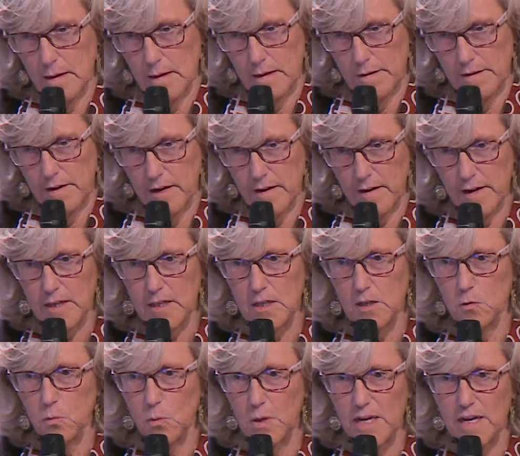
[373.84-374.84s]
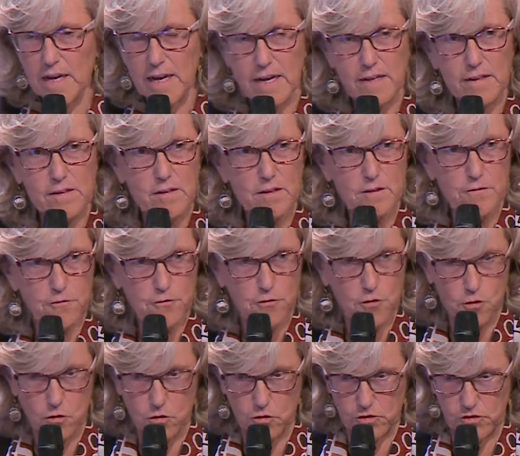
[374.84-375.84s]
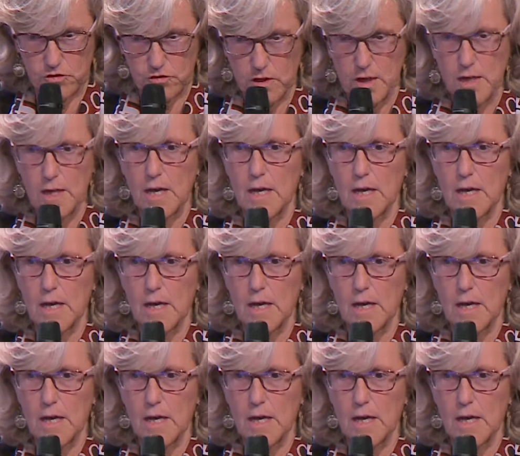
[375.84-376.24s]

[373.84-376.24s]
directive will enter in force